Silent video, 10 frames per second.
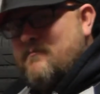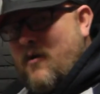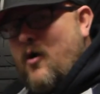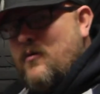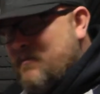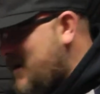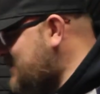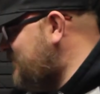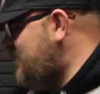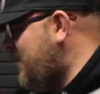would
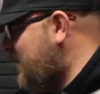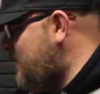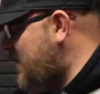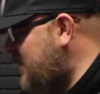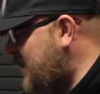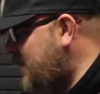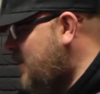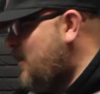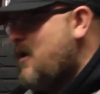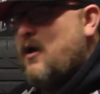massively recommend it,
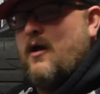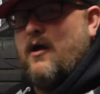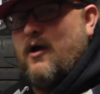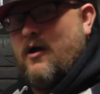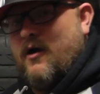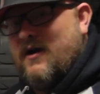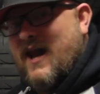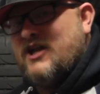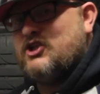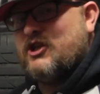
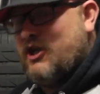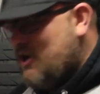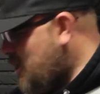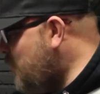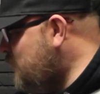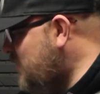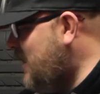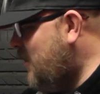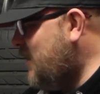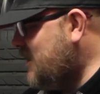unless you've
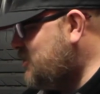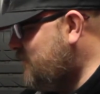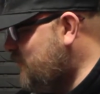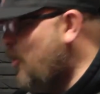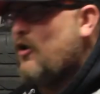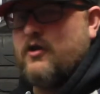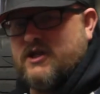not got the